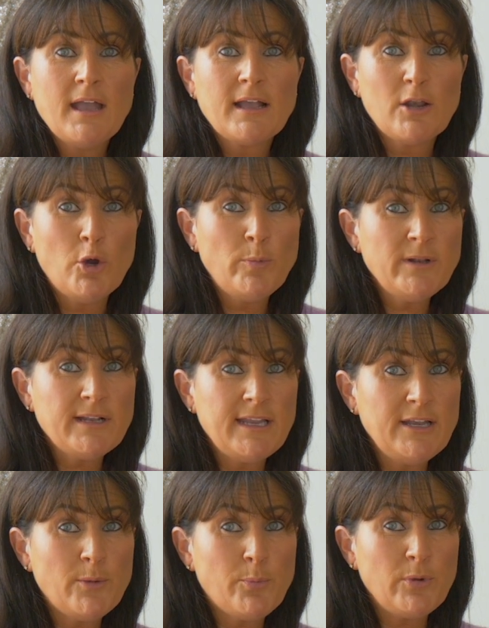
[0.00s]
Global
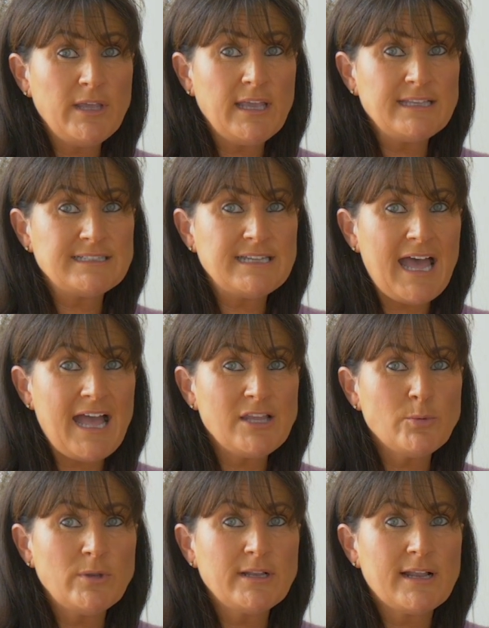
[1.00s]
Cleanup Week is an
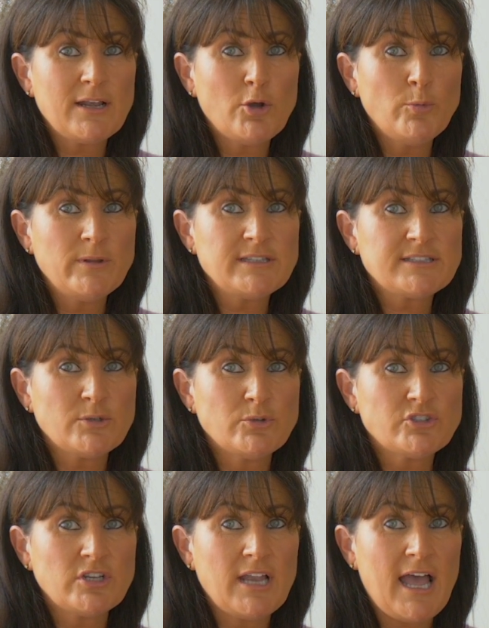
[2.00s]
annual global
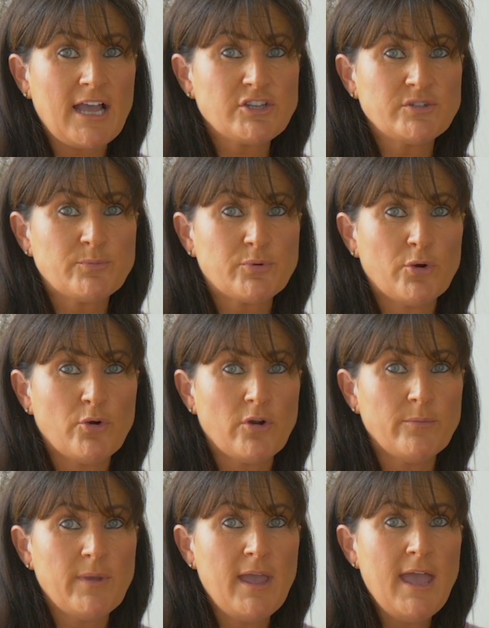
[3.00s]
social action
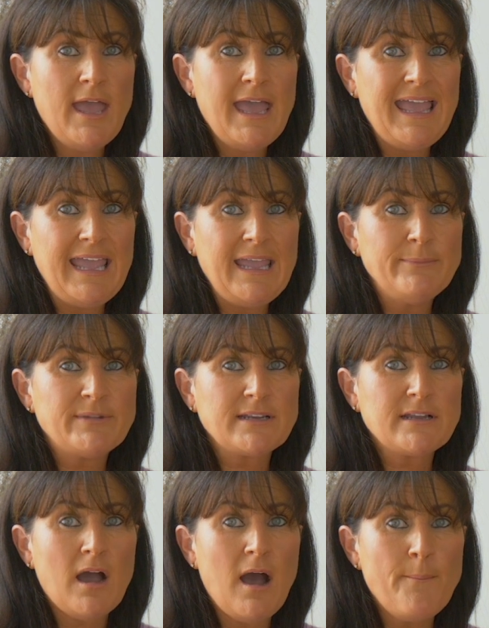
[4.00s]
programme aimed
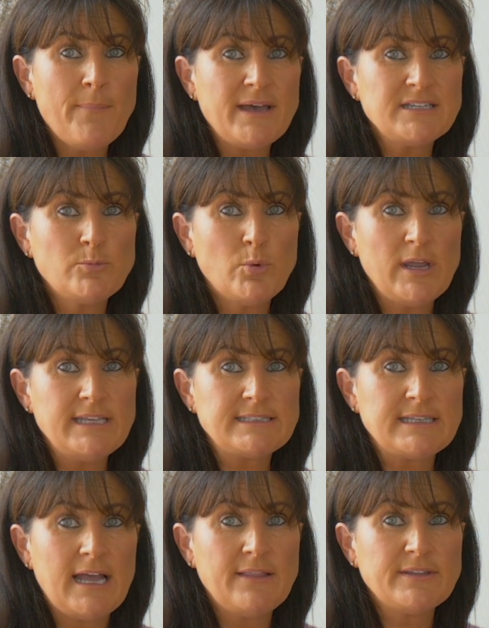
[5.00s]
at combating
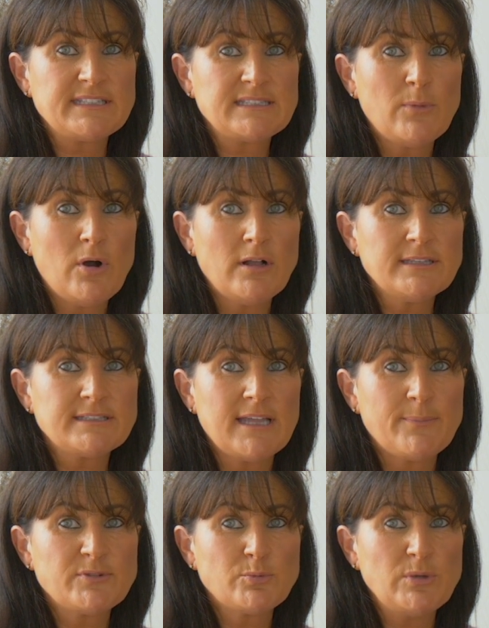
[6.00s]
waste, and the small
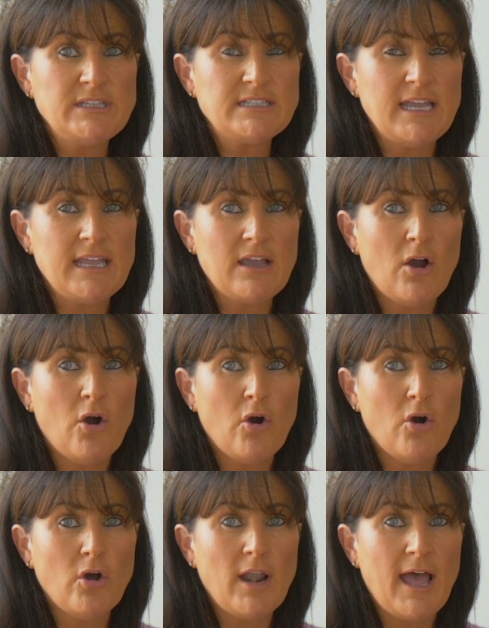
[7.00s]
steps we take
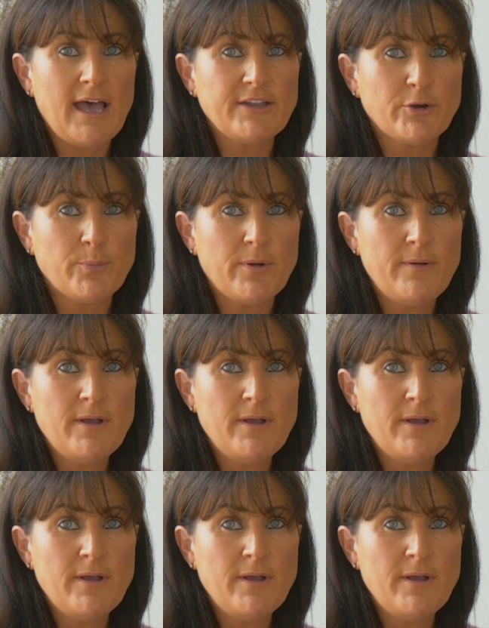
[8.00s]
all add up.